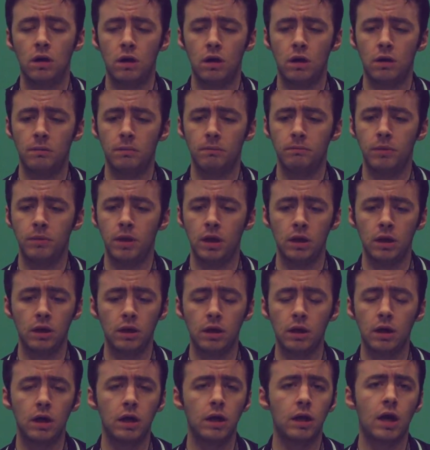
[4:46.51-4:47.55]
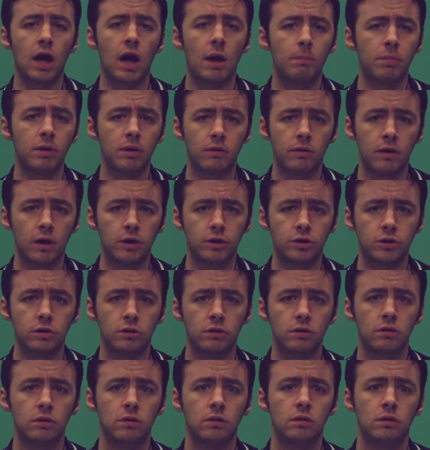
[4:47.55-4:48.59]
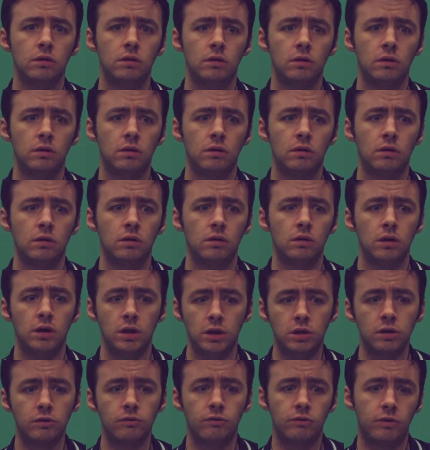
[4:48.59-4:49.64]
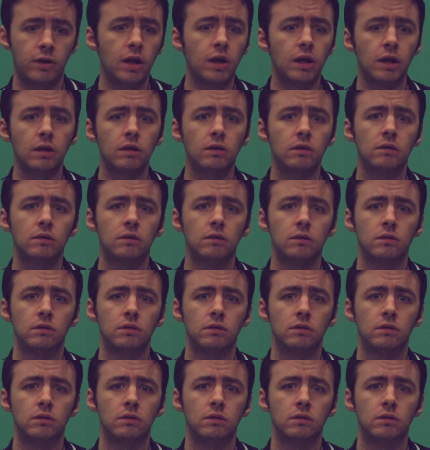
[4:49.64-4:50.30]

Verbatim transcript: Um, he didn't get any compensation. He just did it.